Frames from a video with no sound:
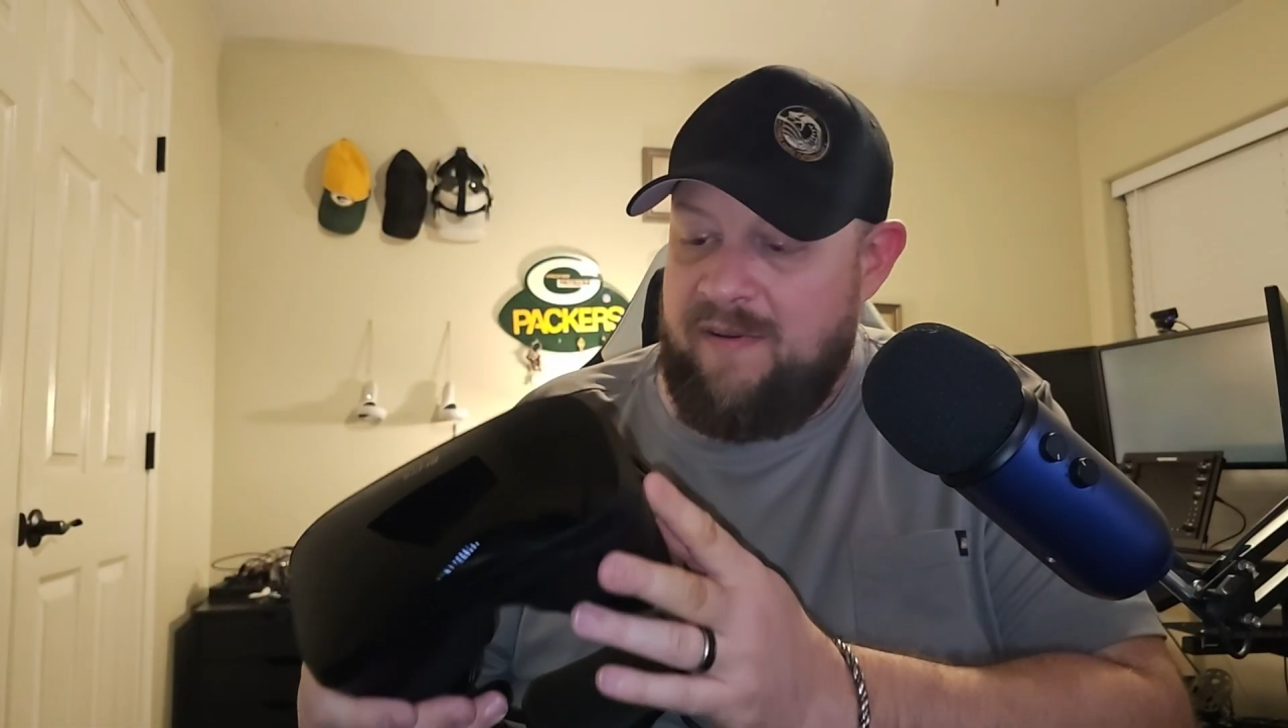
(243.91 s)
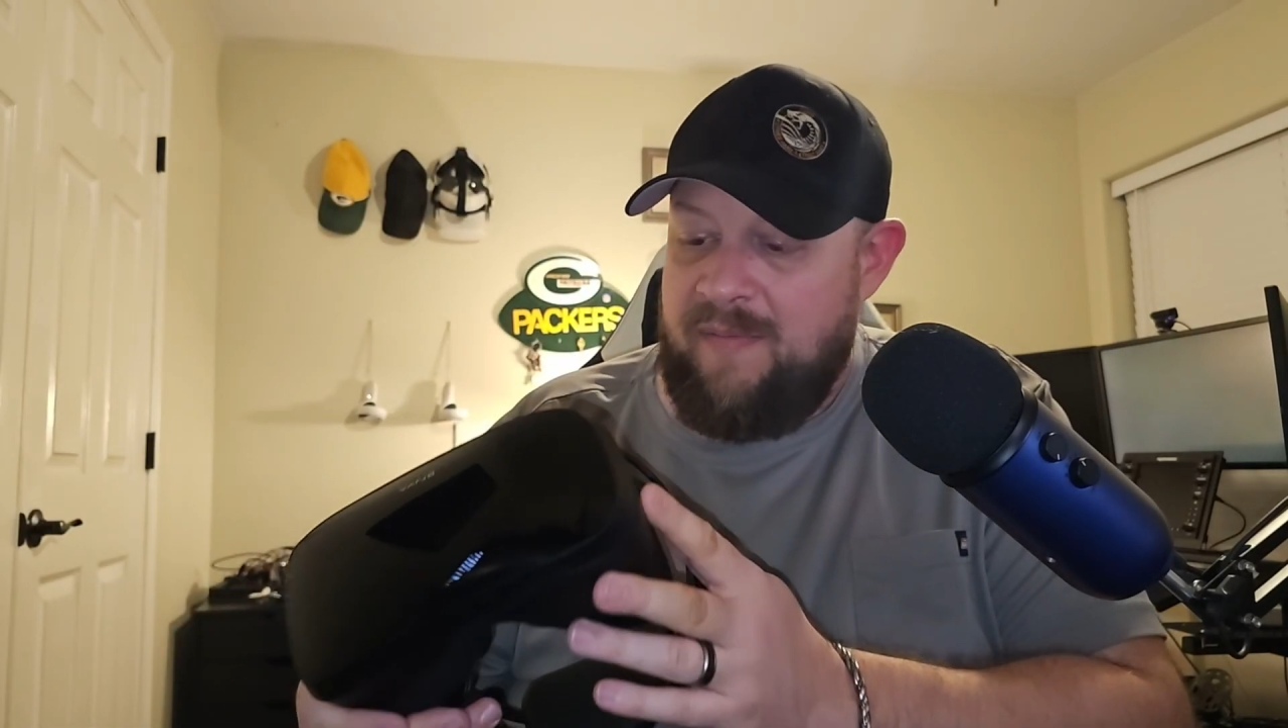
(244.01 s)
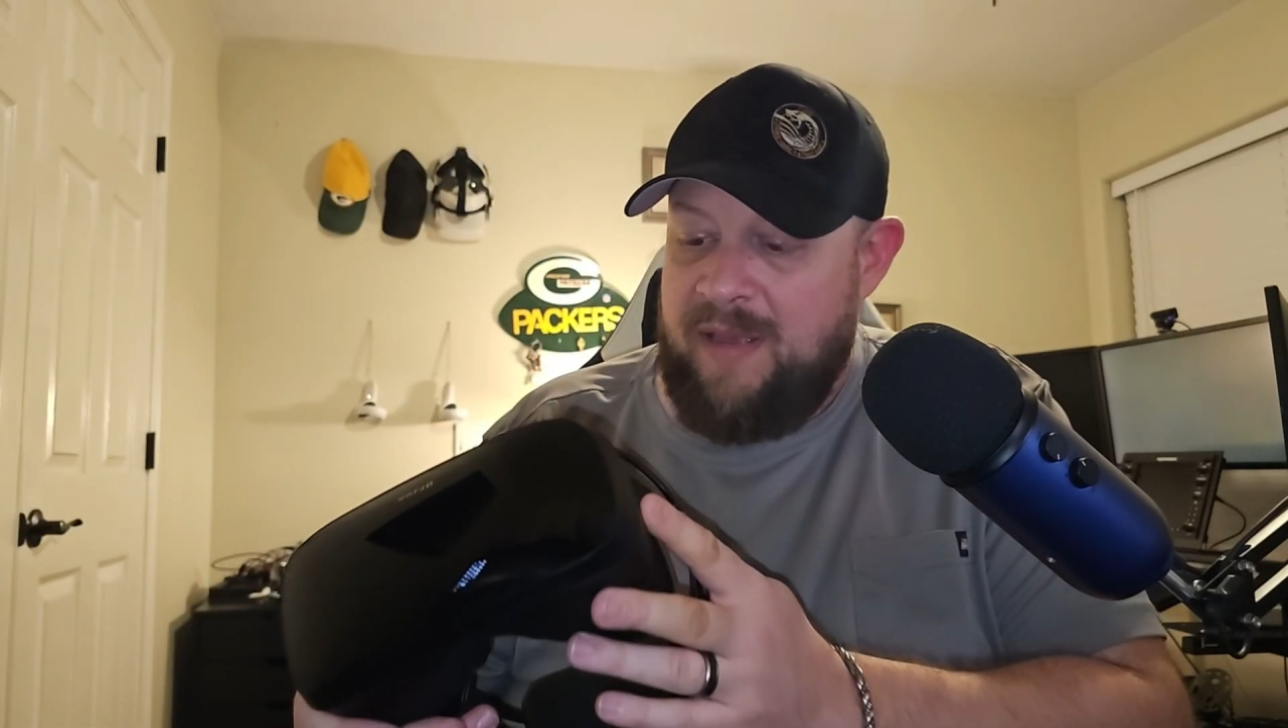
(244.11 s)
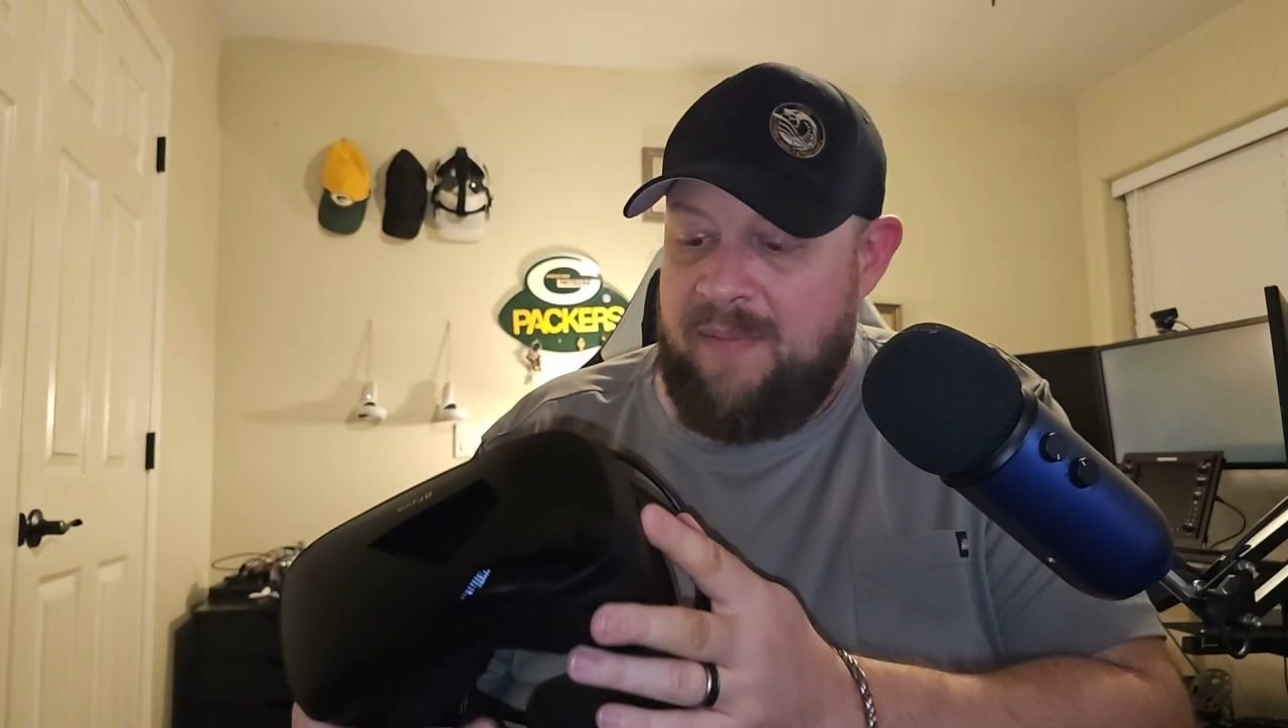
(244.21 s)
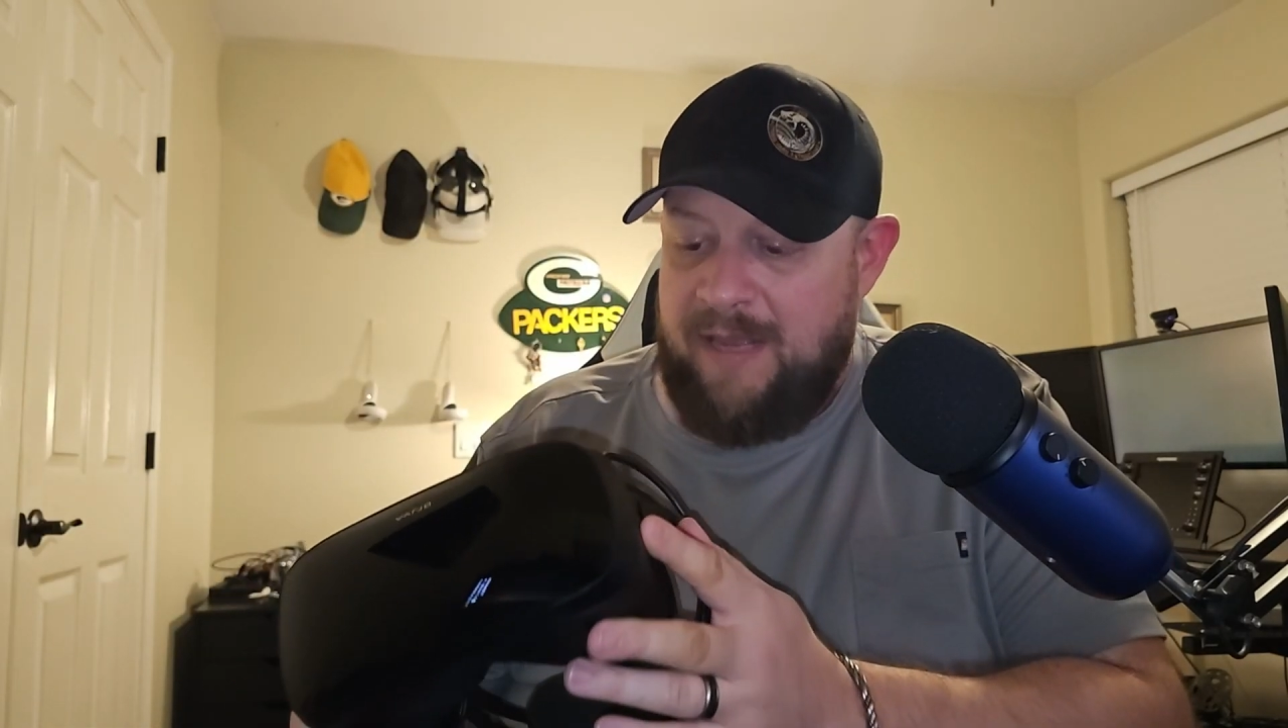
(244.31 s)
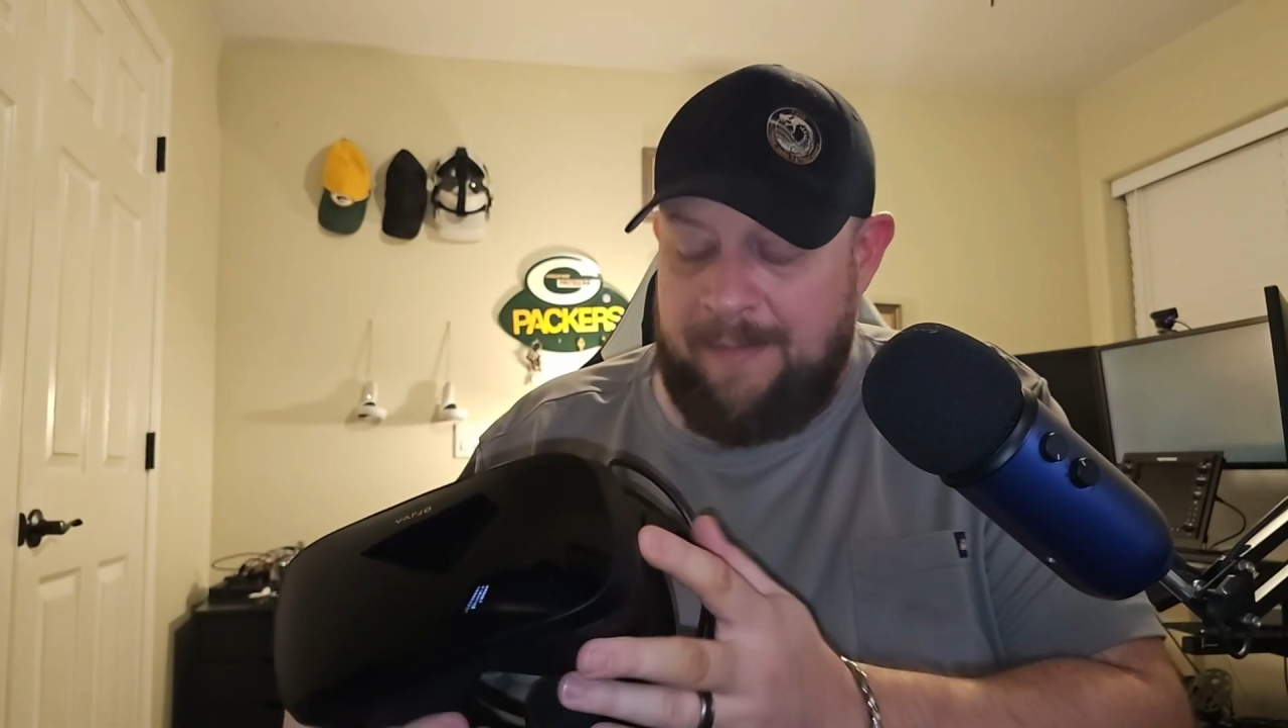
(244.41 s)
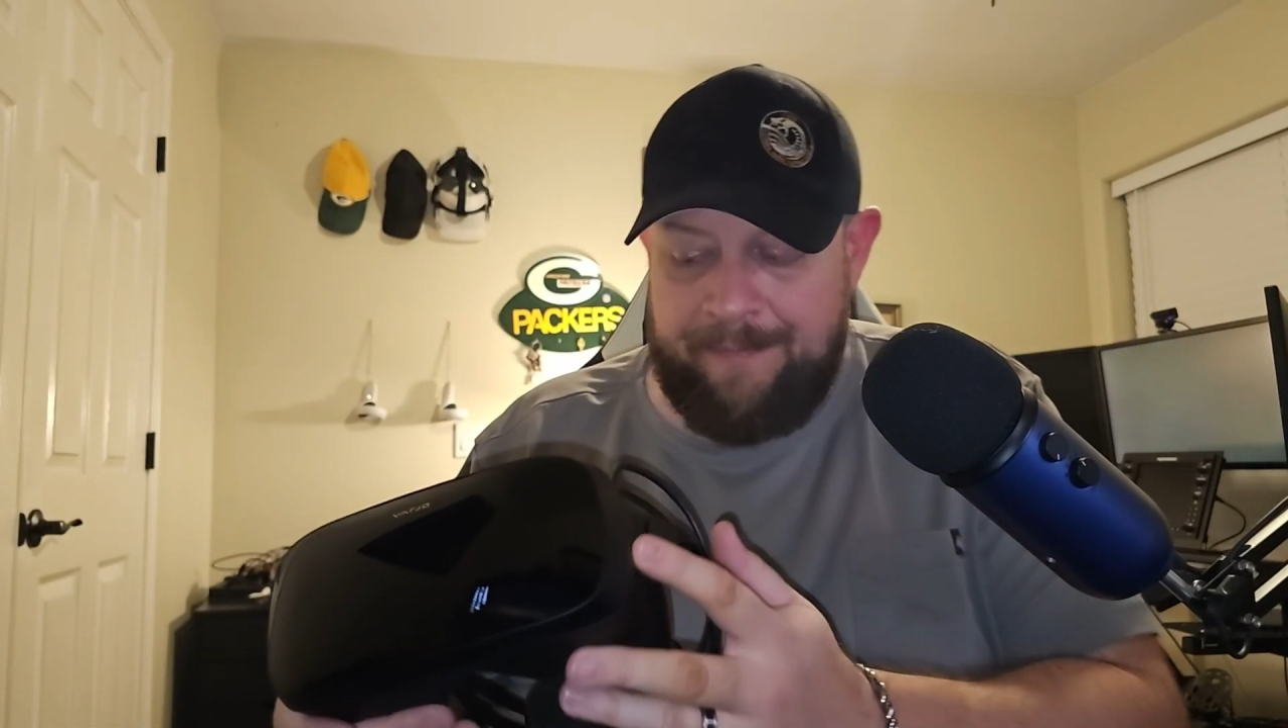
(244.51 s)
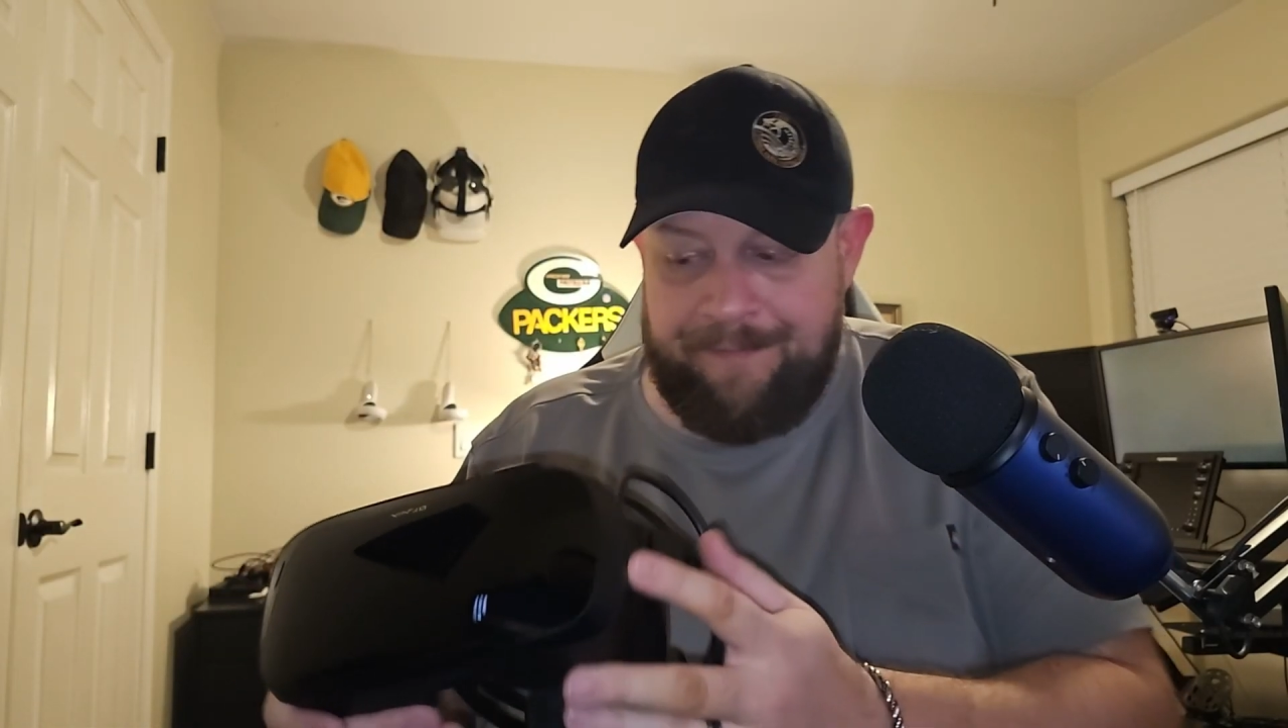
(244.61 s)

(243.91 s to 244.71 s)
may be.